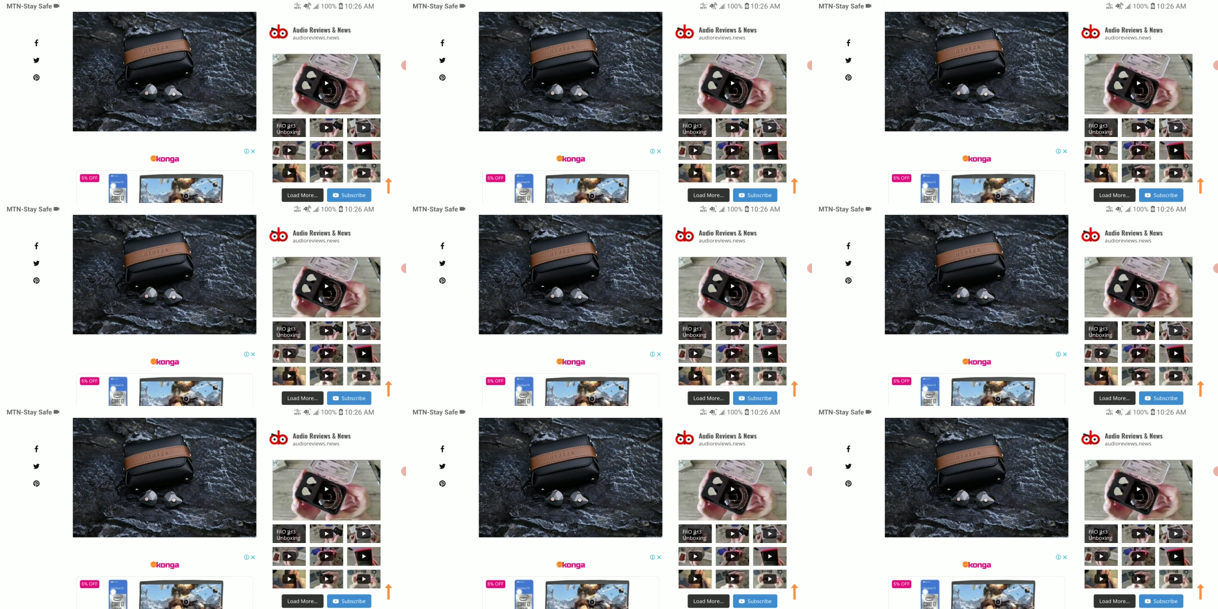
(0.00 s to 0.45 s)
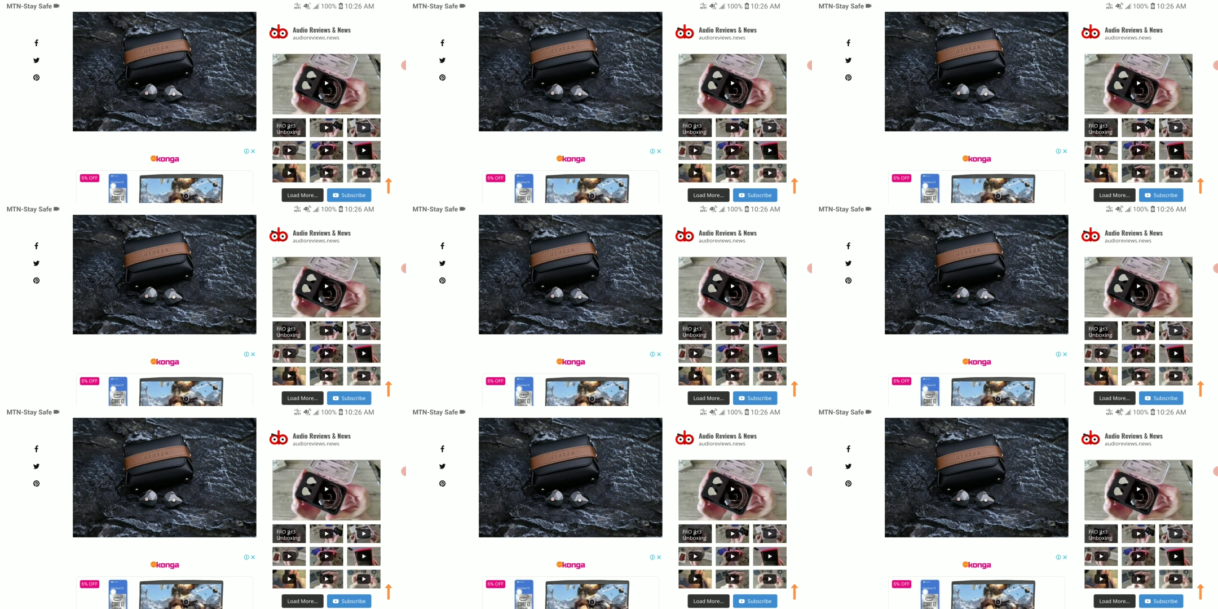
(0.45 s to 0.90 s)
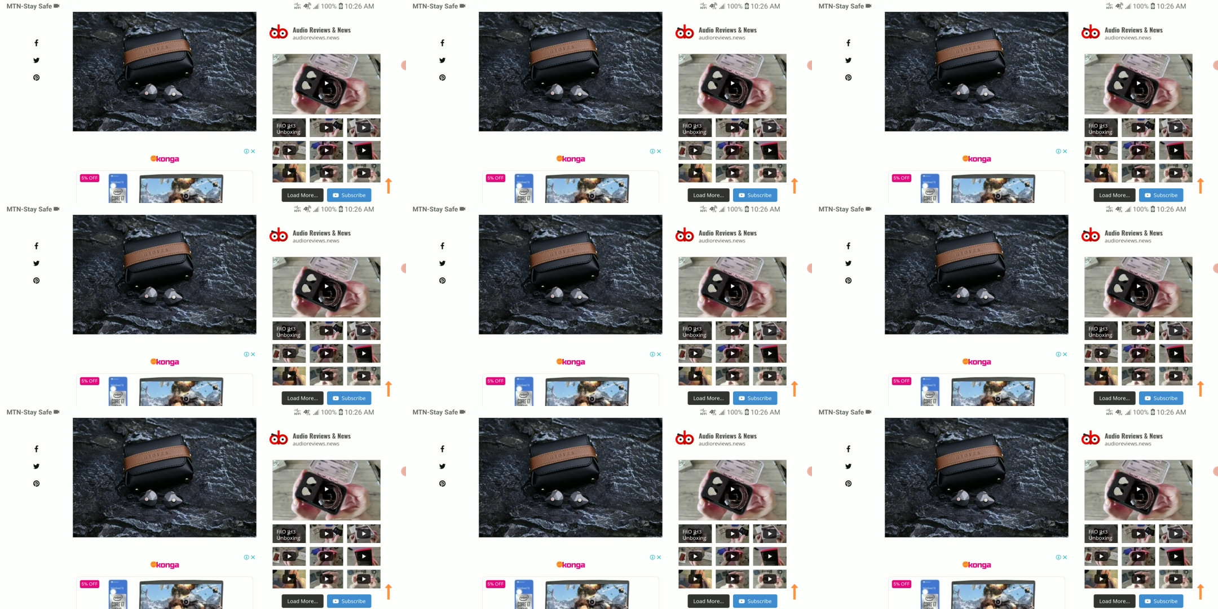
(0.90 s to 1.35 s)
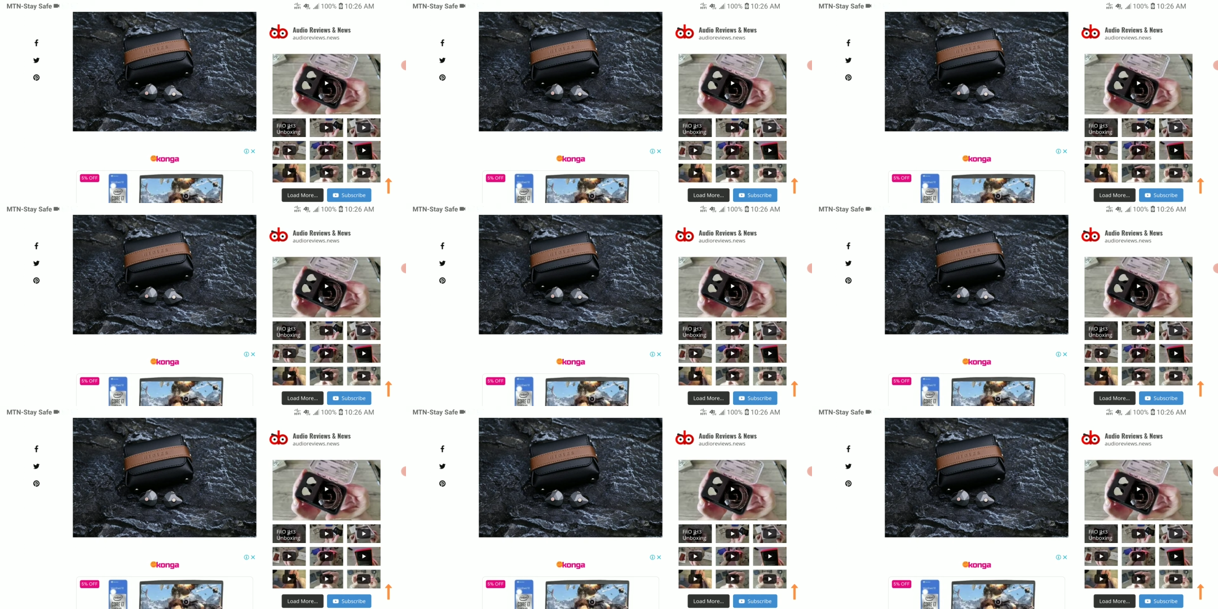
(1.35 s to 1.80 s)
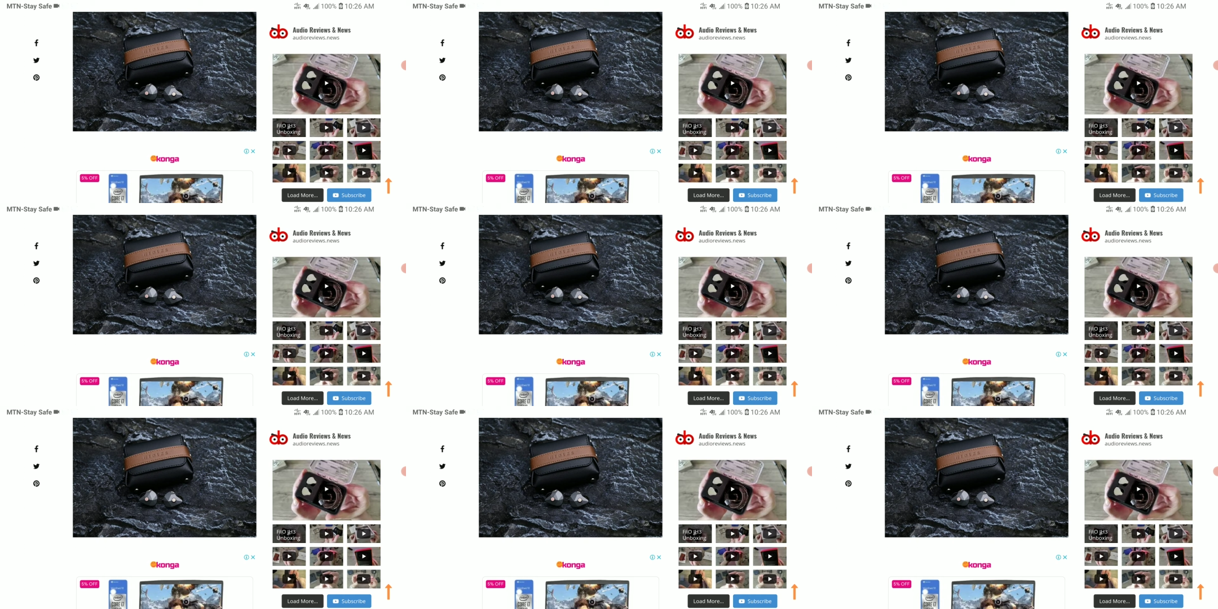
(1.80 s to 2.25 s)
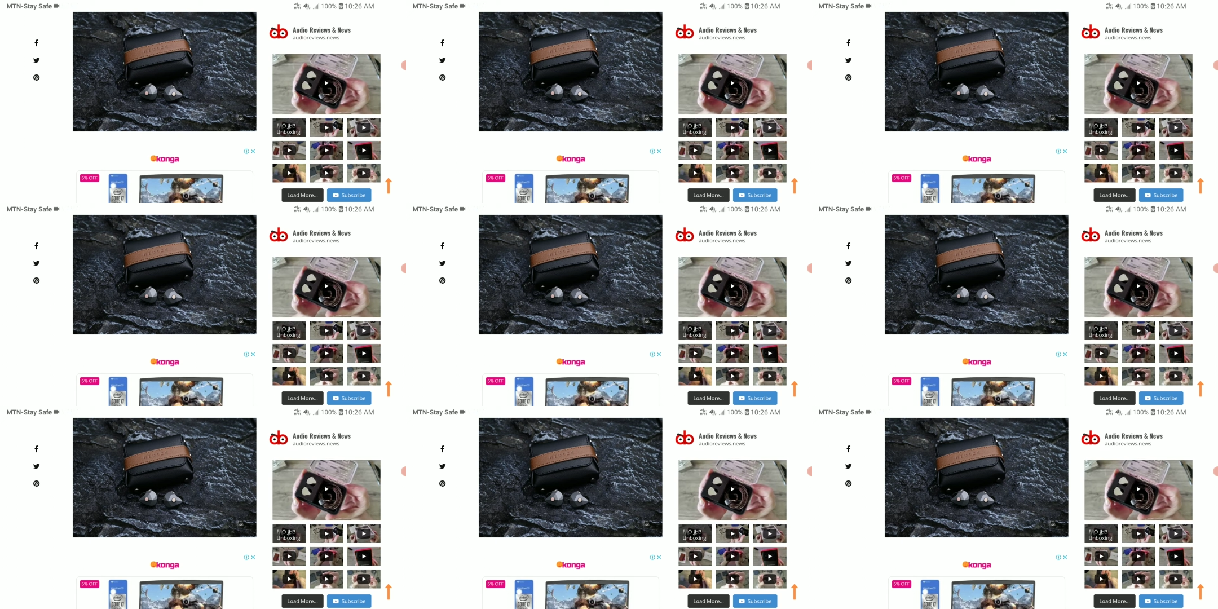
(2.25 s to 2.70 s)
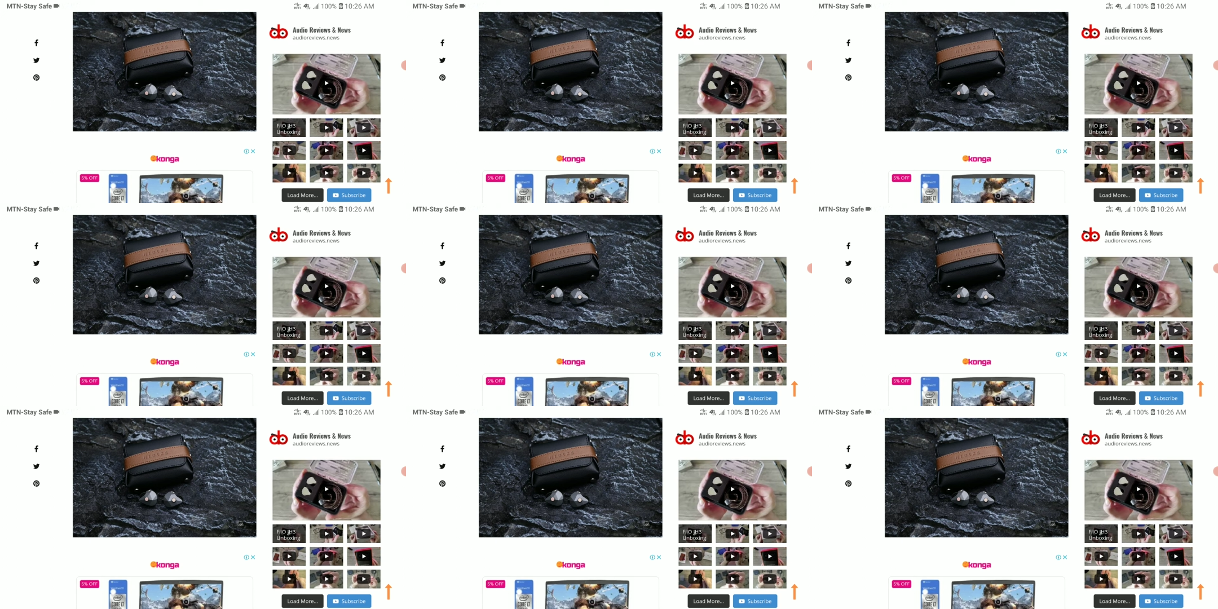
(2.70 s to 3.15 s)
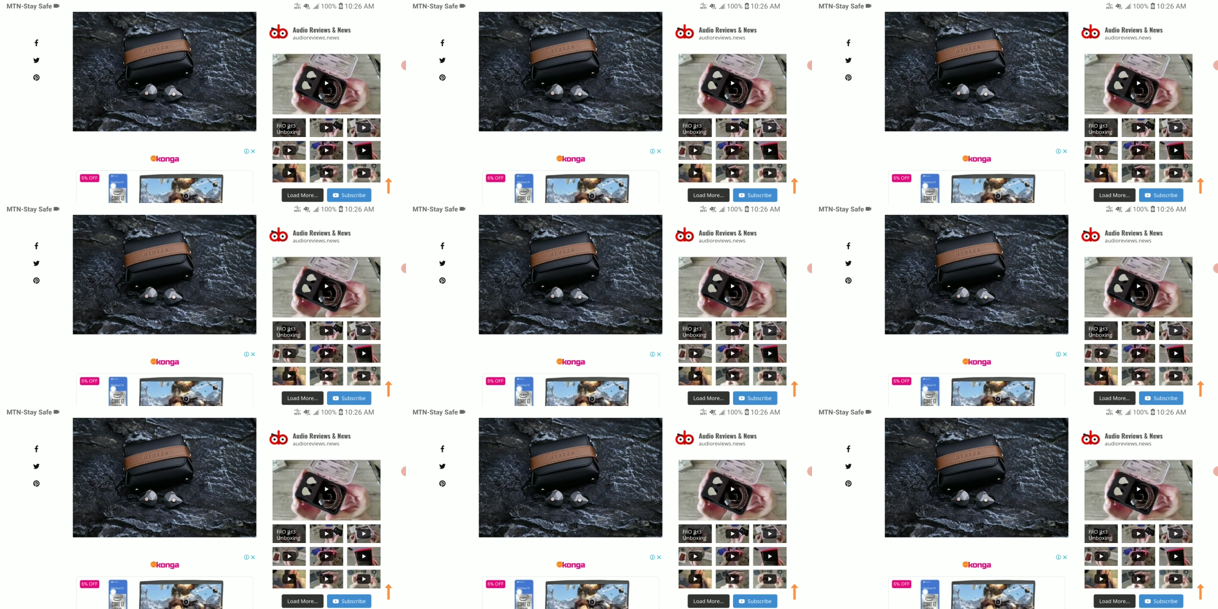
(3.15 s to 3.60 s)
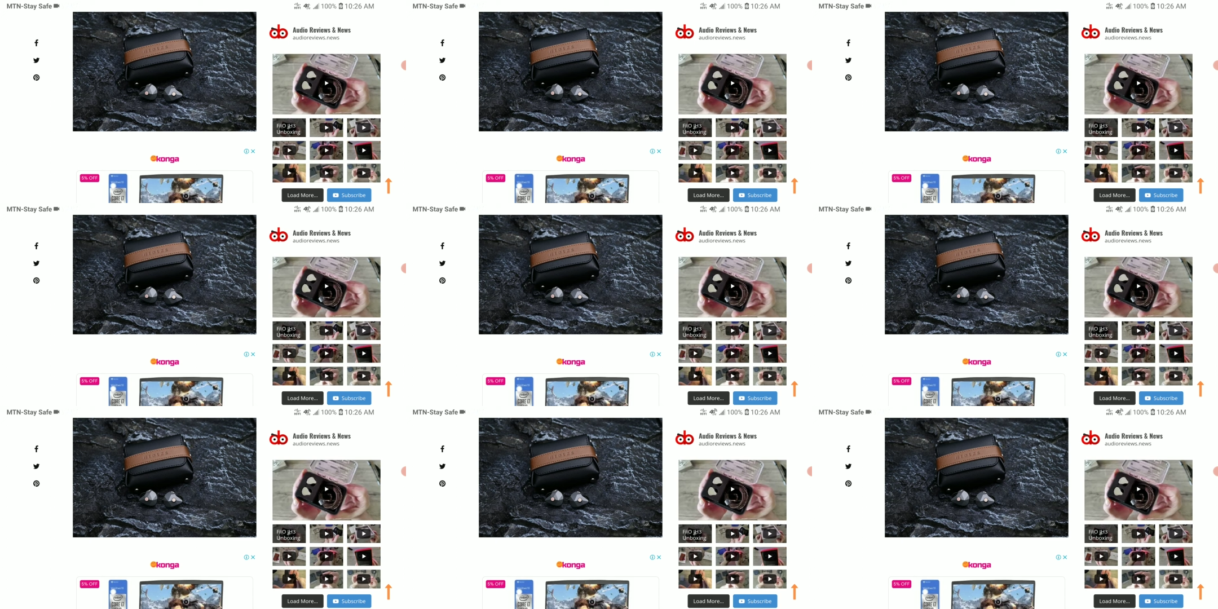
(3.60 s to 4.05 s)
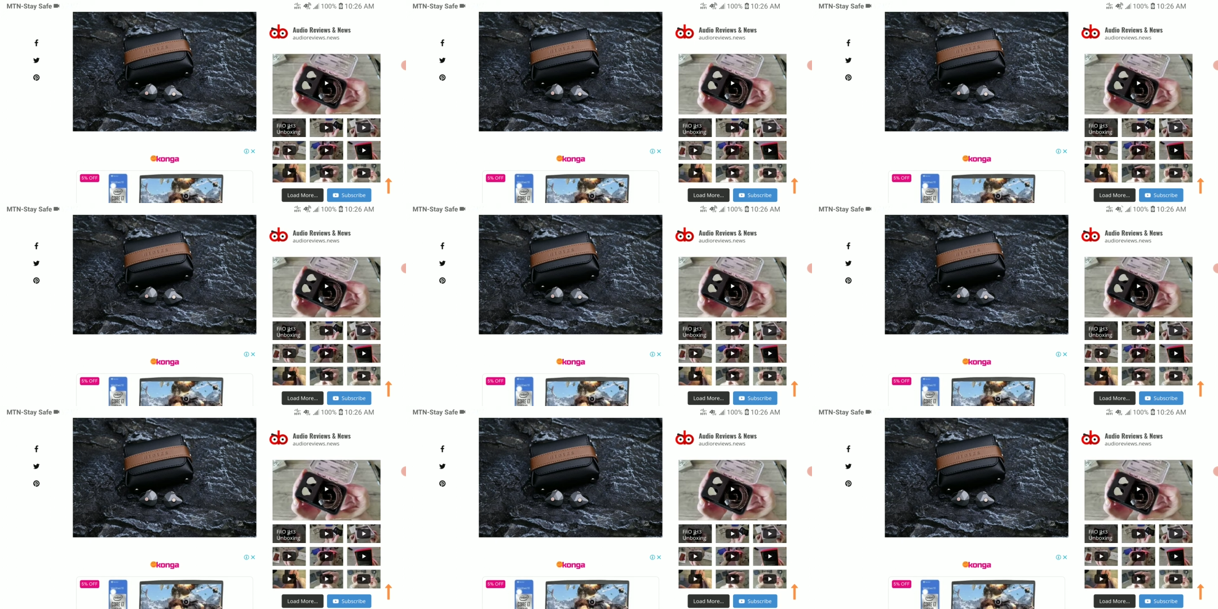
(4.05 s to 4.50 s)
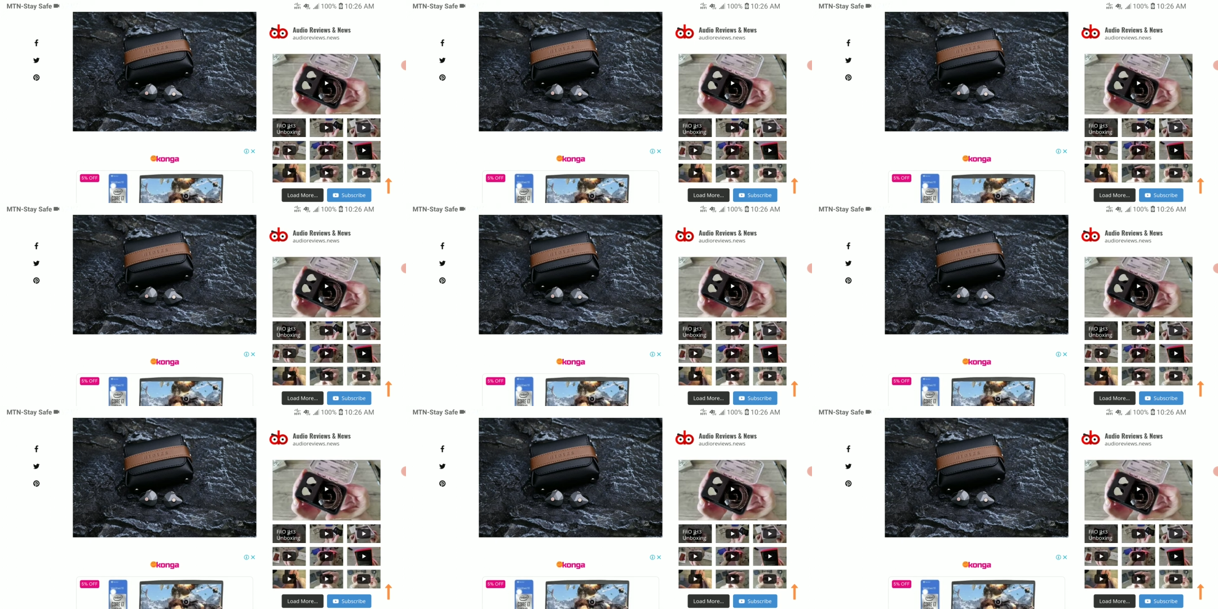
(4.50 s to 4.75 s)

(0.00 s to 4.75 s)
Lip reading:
Nobody's mouth can be seen.